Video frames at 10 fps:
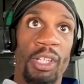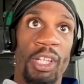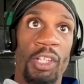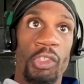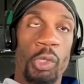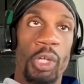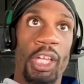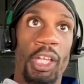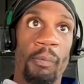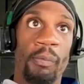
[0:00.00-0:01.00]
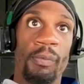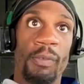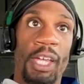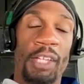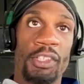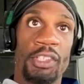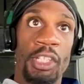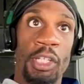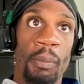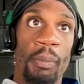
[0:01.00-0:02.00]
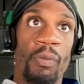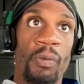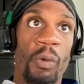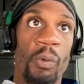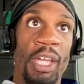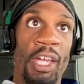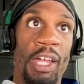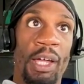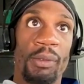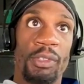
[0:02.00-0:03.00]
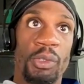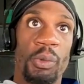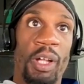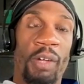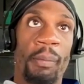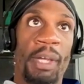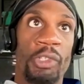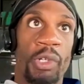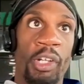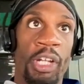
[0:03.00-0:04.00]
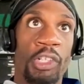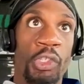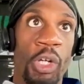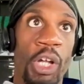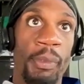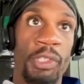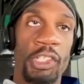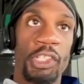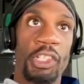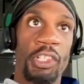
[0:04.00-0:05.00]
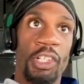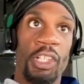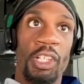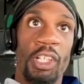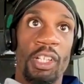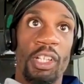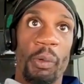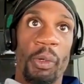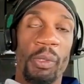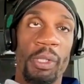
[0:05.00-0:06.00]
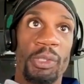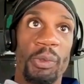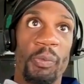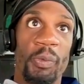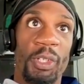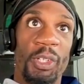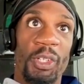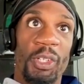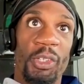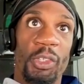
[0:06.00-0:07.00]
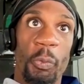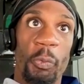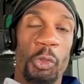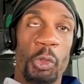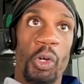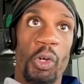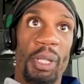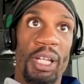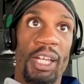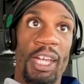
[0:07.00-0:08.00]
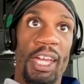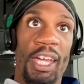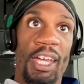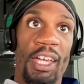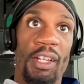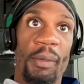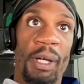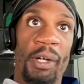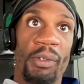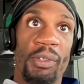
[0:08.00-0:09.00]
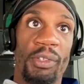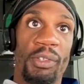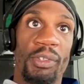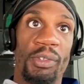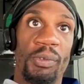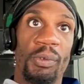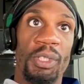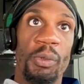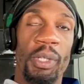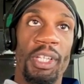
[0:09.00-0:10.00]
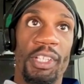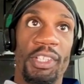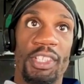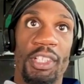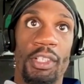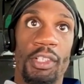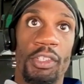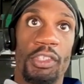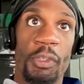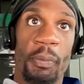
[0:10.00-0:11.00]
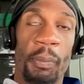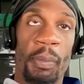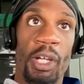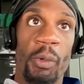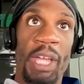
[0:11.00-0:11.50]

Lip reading: and train as a team before we head out to whatever major international competition that we're going to. So Jerome and I had about 3 weeks to prepare. We